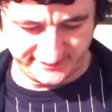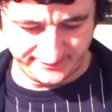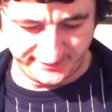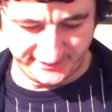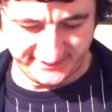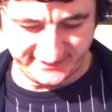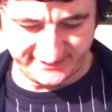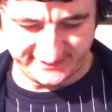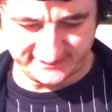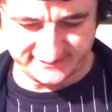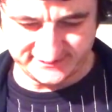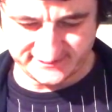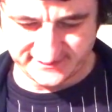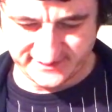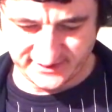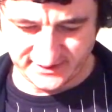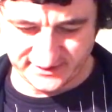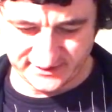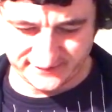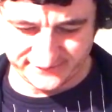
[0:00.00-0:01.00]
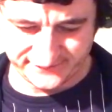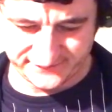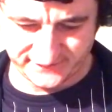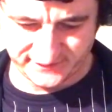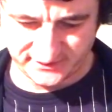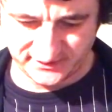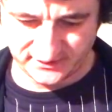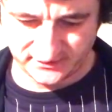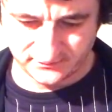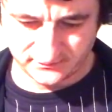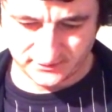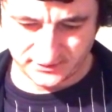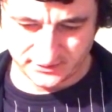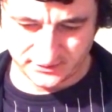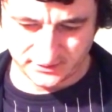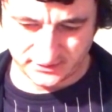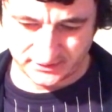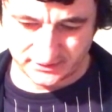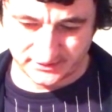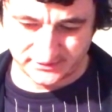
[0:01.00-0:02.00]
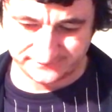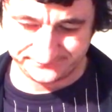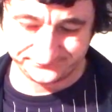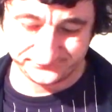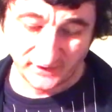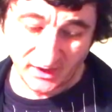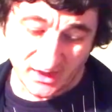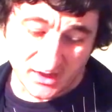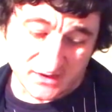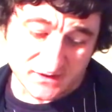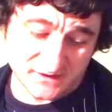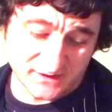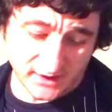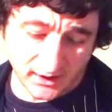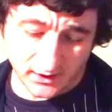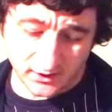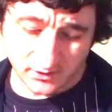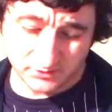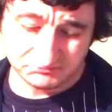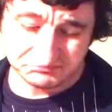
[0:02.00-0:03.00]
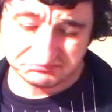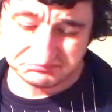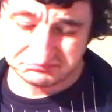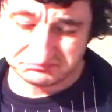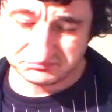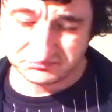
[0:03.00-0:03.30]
appendix there for the... So,